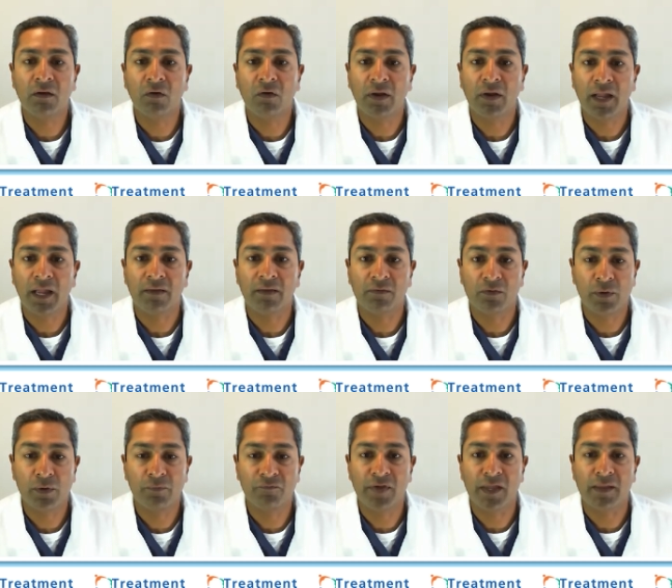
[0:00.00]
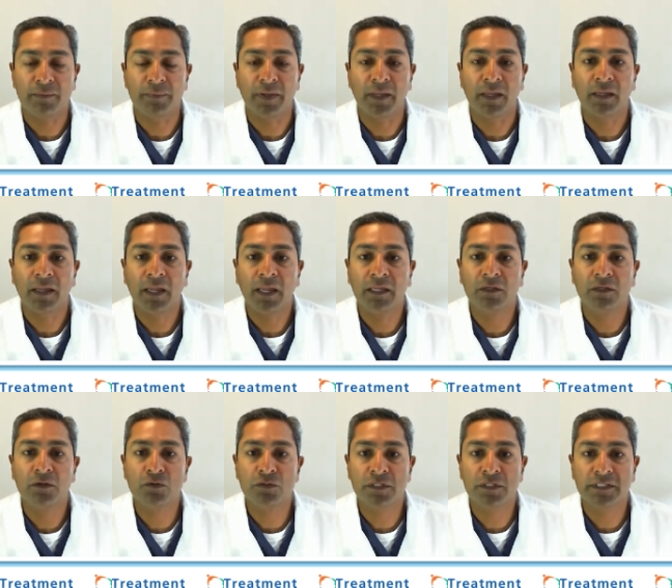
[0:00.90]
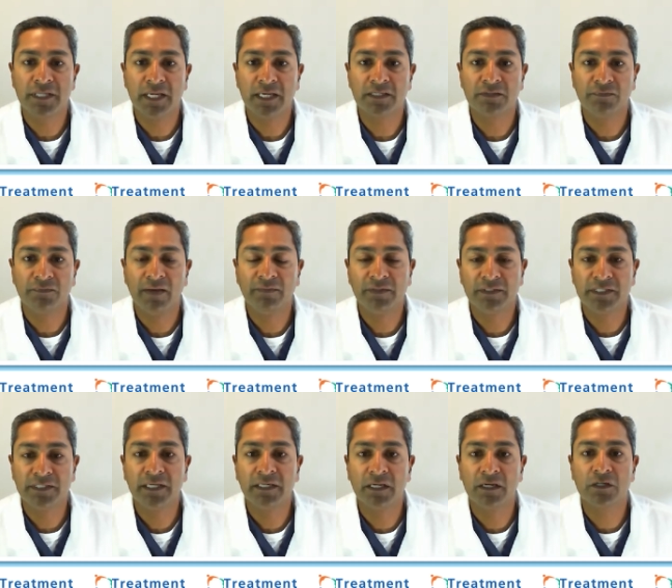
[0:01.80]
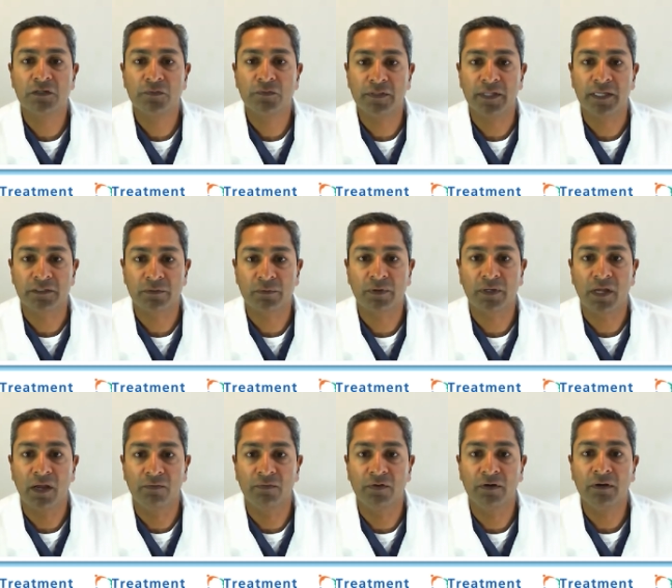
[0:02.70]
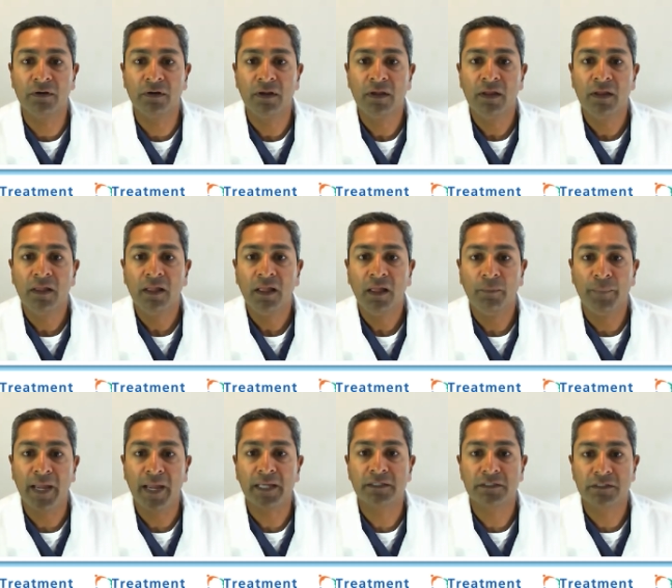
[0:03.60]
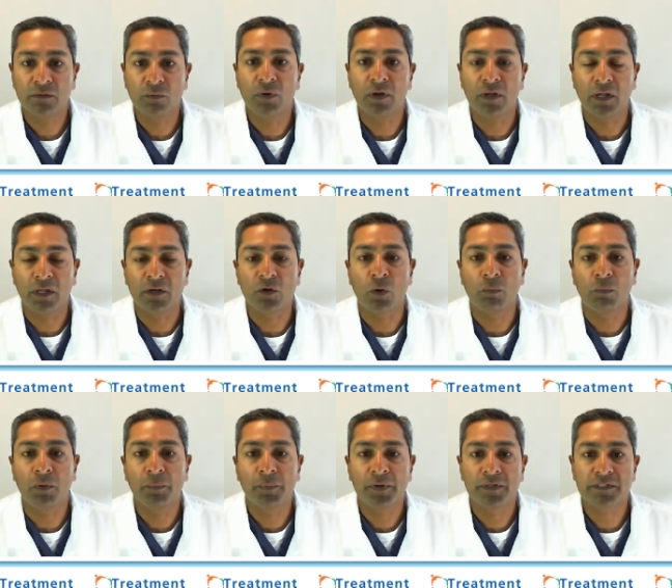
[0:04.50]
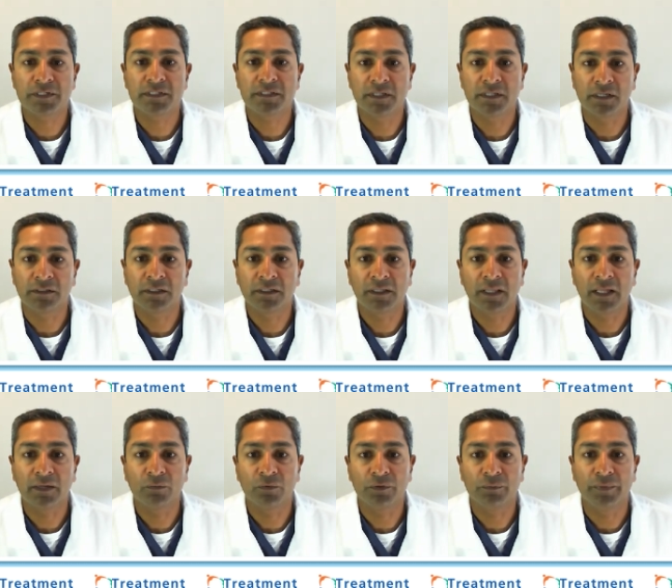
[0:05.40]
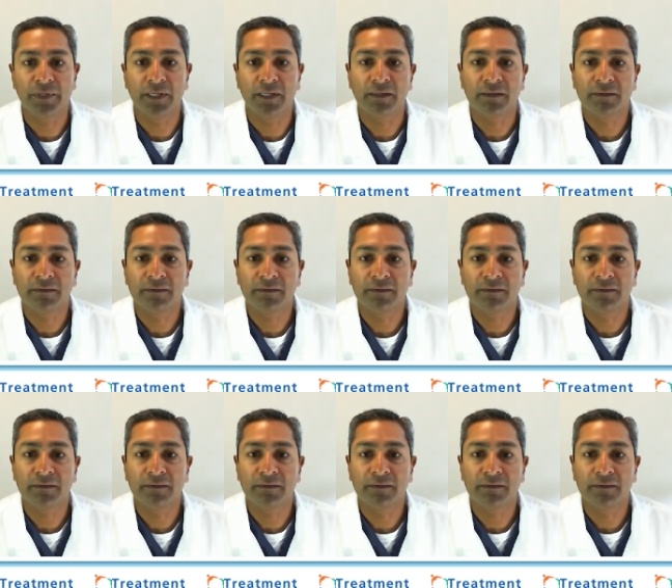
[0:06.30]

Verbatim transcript: or have quit vaping, it usually takes five to 10 years for that to recover back to what a normal person's lung decline would be.